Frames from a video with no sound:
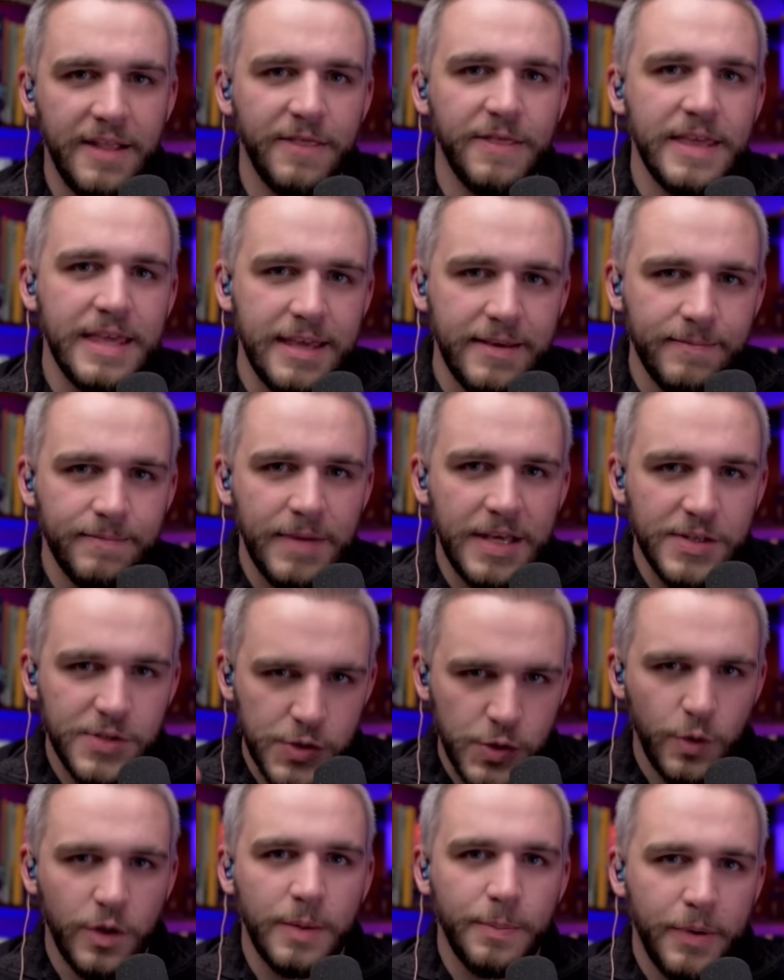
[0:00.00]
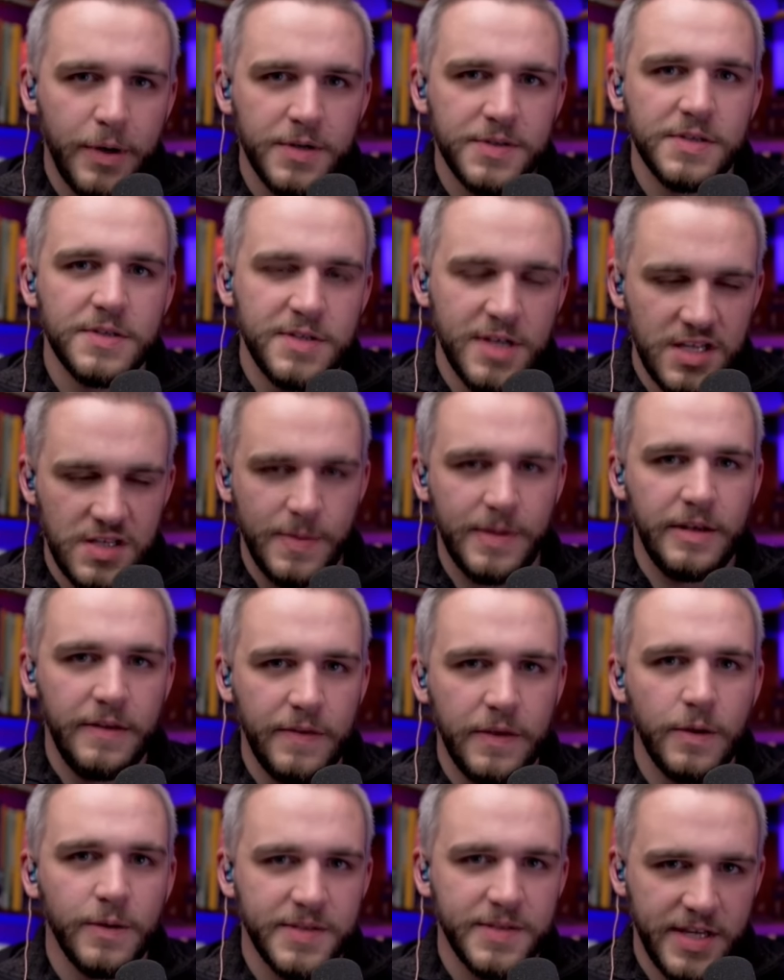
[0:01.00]
the historic person Jezebel in the
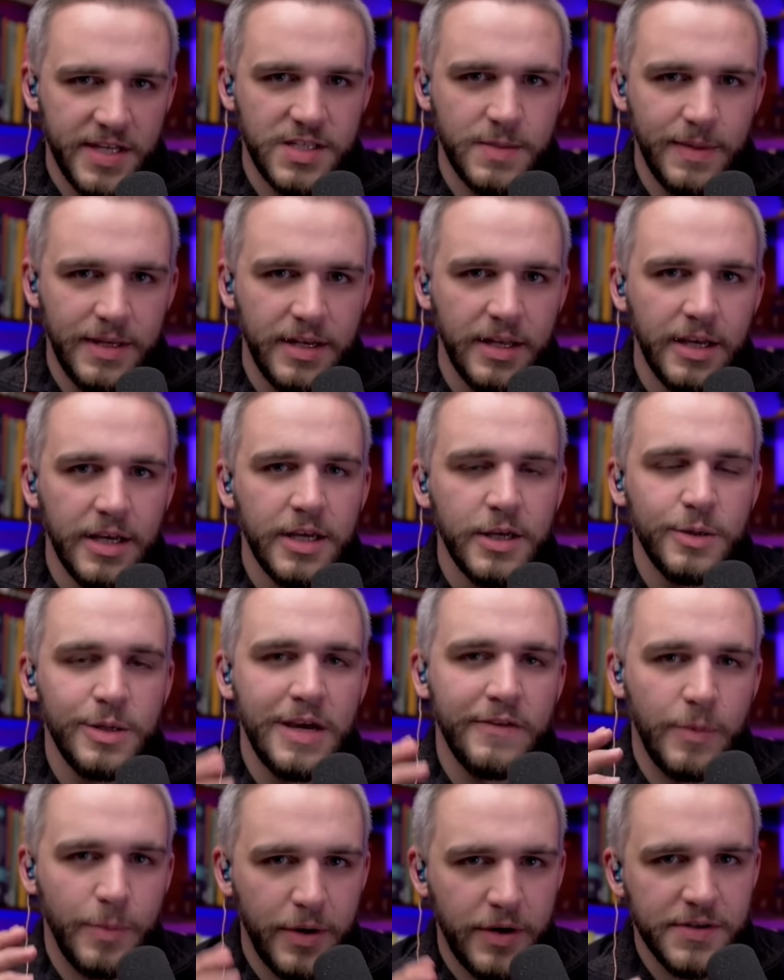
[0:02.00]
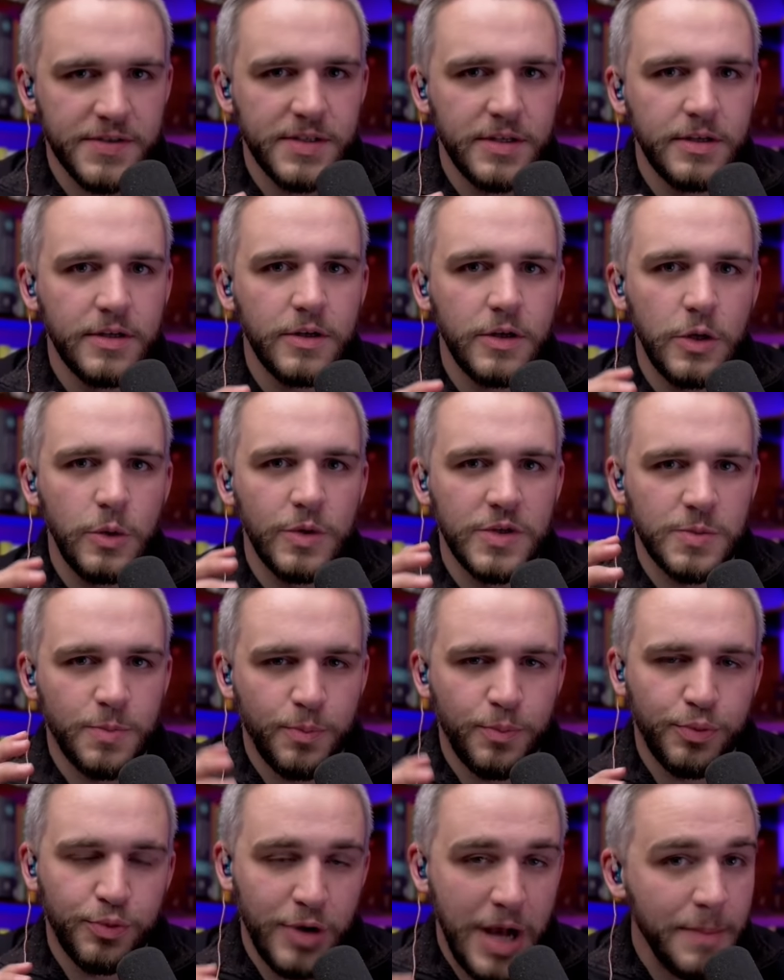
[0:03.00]
Old Testament. You have a person who is
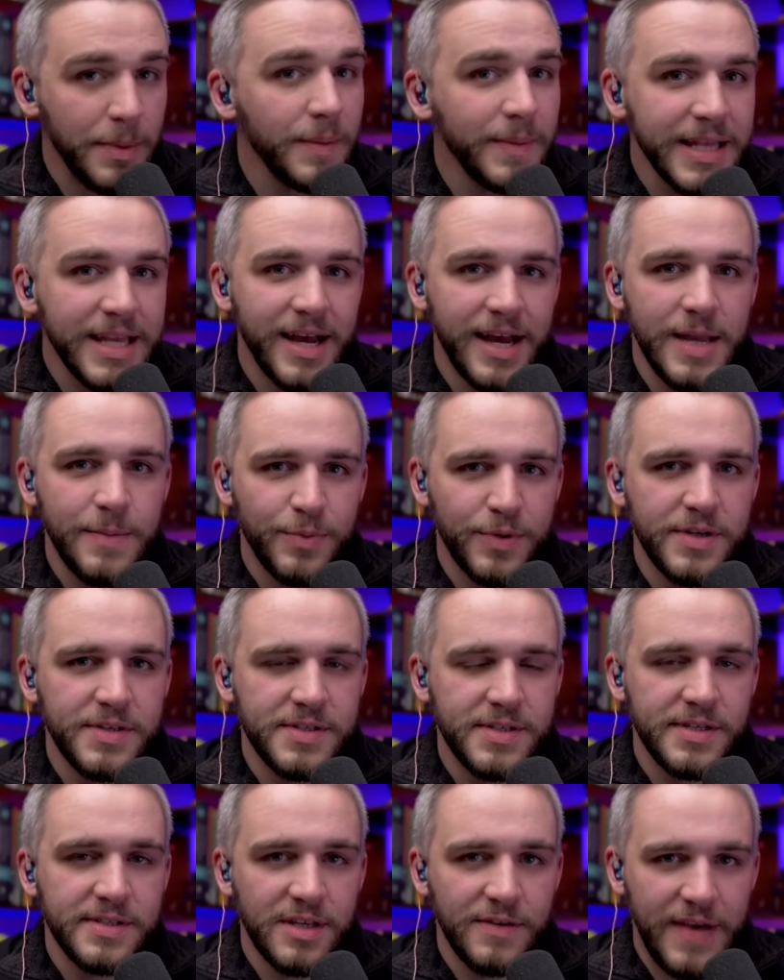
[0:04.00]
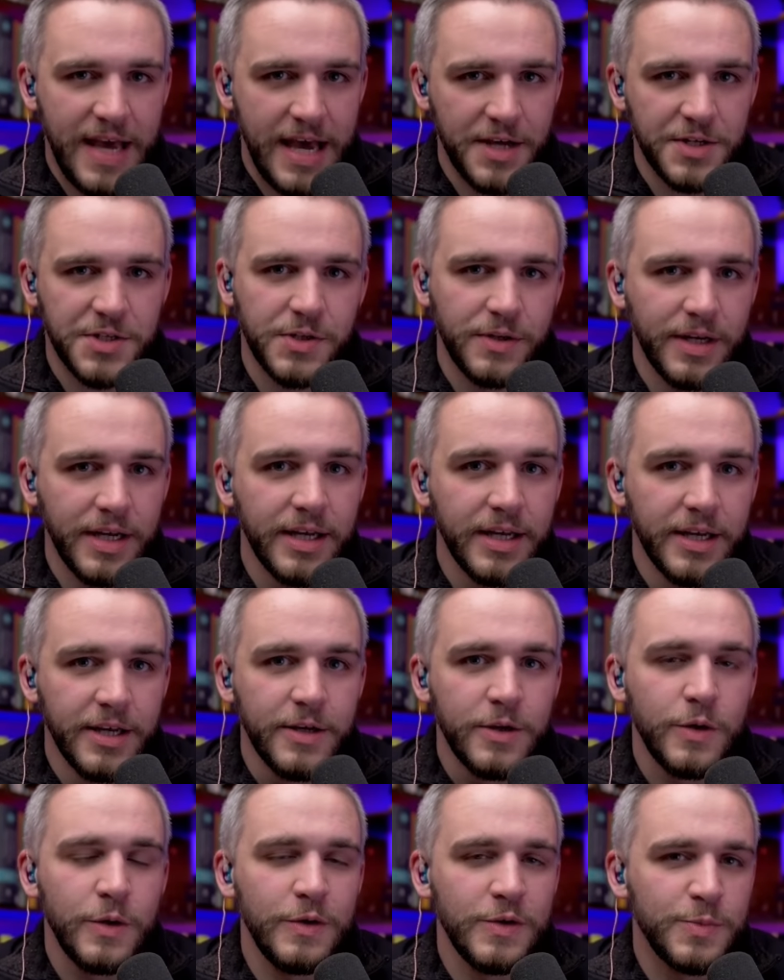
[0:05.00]
probably a high priestess of Asherah,
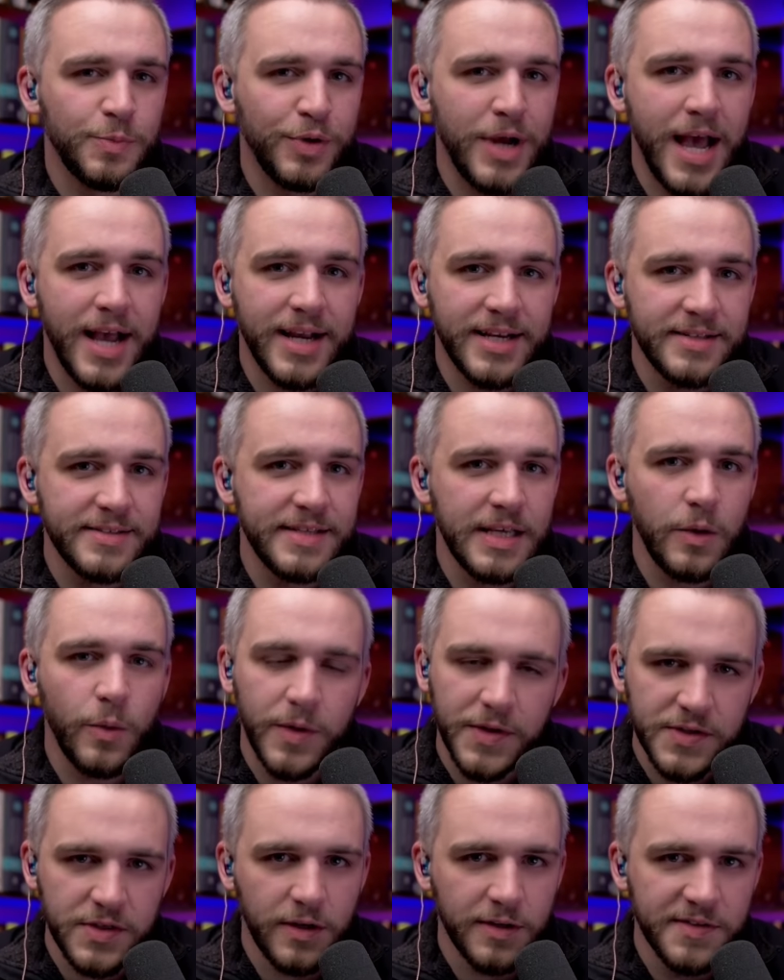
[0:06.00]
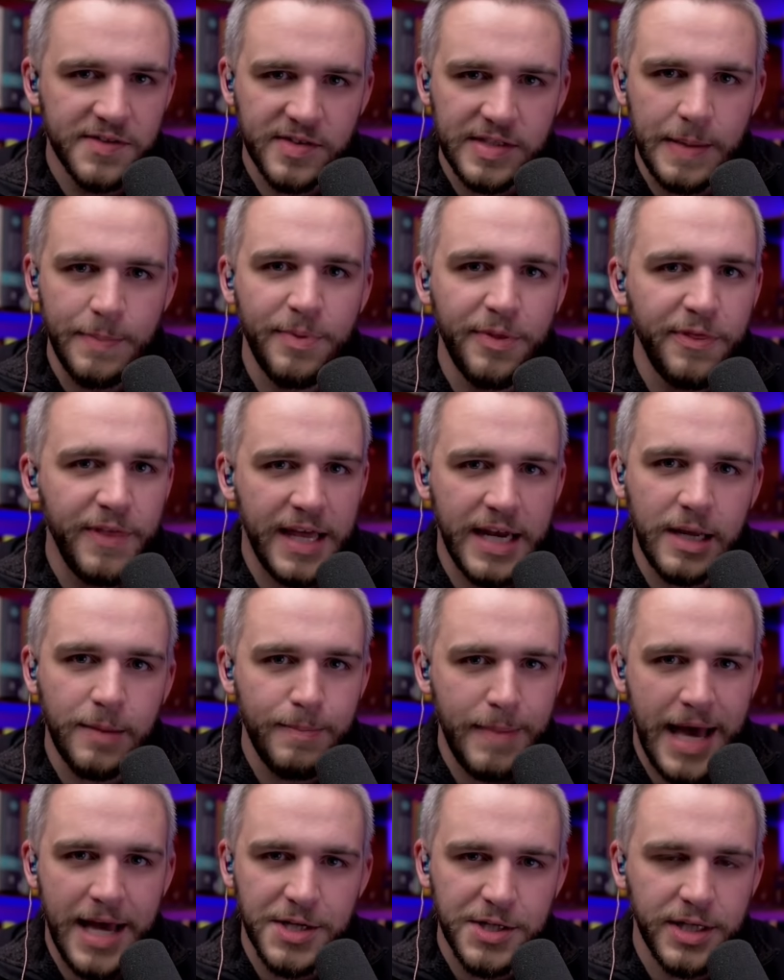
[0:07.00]
who's practicing what is called sympathetic
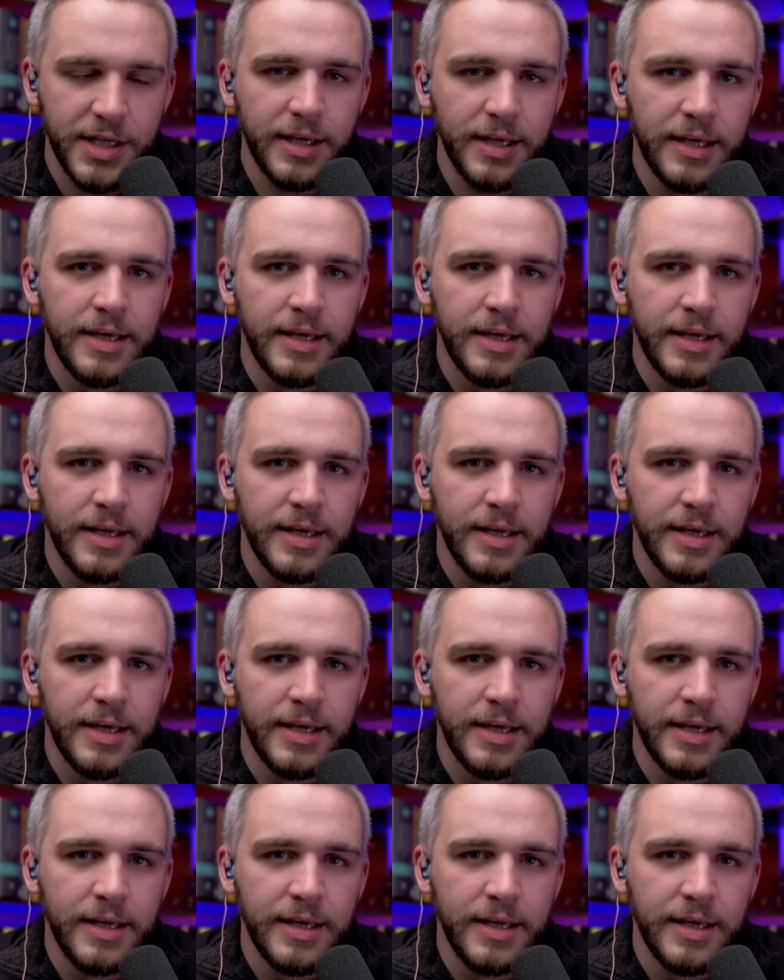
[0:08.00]
magic.